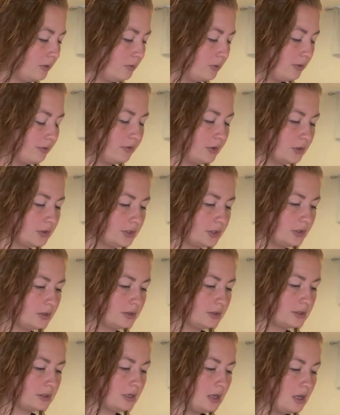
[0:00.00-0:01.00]

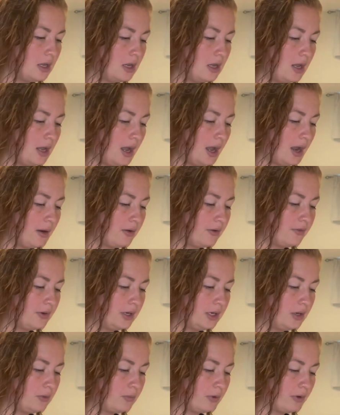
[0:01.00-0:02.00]
reversals.
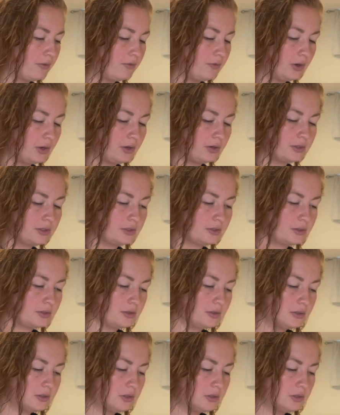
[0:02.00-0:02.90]
Hierophant in reverse.